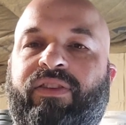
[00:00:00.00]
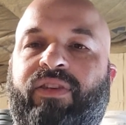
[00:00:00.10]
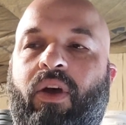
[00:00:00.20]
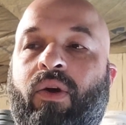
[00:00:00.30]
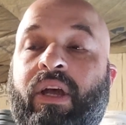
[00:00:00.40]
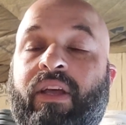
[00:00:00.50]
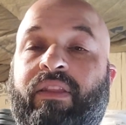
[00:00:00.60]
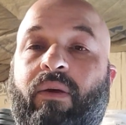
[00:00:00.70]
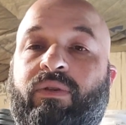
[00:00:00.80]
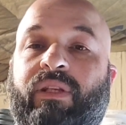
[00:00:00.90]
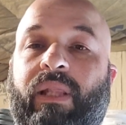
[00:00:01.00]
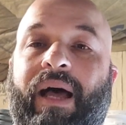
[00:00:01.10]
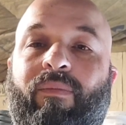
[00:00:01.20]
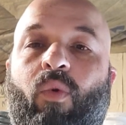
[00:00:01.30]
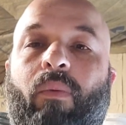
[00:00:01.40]
And so there was a
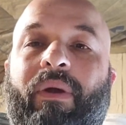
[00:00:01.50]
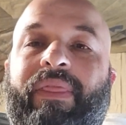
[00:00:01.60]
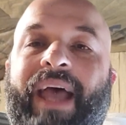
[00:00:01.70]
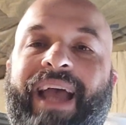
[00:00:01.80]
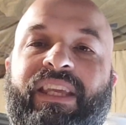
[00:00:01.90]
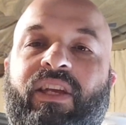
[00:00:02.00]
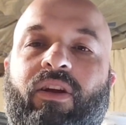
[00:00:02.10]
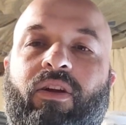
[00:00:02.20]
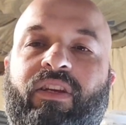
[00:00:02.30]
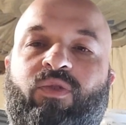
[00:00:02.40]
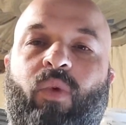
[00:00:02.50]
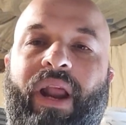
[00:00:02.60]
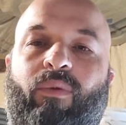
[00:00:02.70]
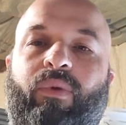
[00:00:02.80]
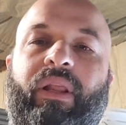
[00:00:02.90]
lot more. But that year is
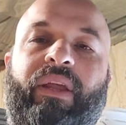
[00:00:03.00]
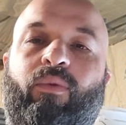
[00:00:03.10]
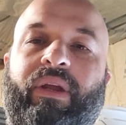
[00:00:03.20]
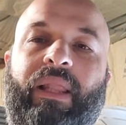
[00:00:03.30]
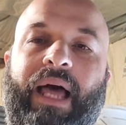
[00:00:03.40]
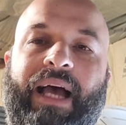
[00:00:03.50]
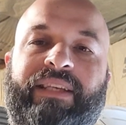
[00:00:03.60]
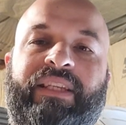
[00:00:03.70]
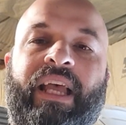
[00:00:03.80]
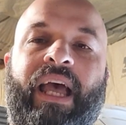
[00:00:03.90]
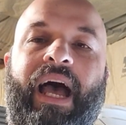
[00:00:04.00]
when I really realized